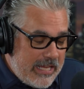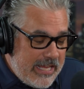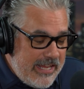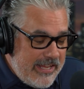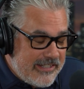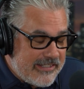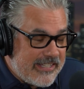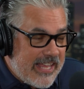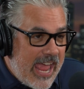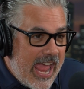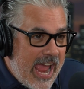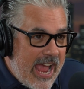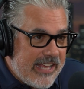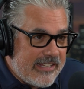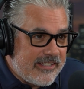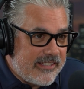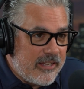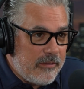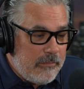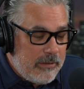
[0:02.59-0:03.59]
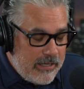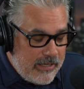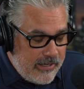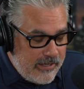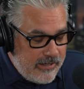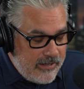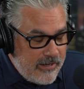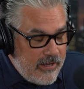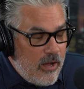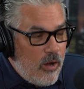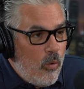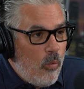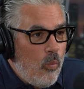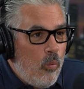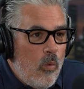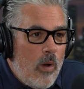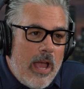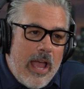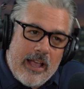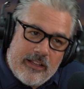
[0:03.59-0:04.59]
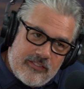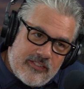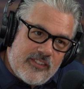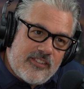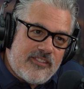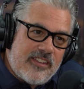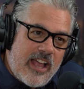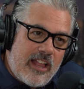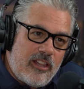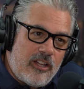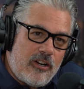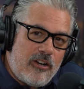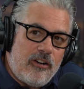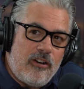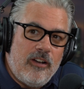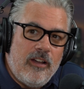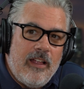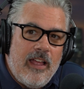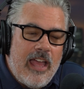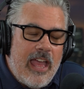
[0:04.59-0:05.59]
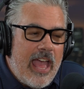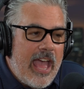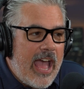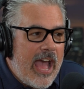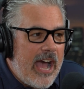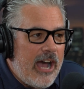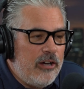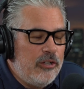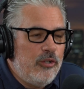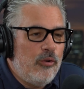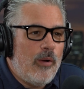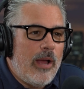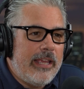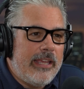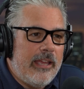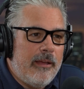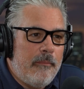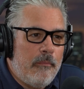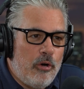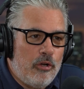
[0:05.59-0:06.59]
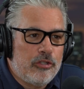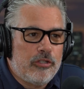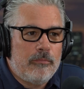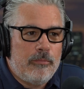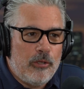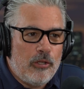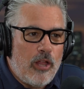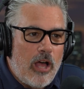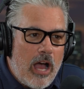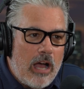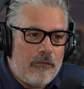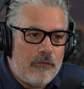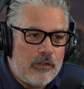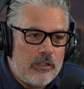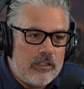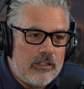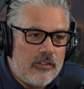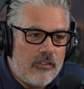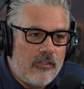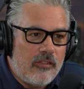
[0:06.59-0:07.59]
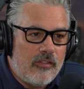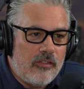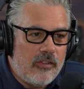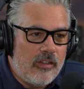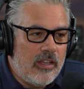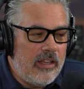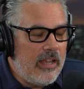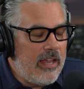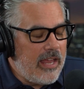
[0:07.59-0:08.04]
He is asking me, as a seller, how do I get multiple offers?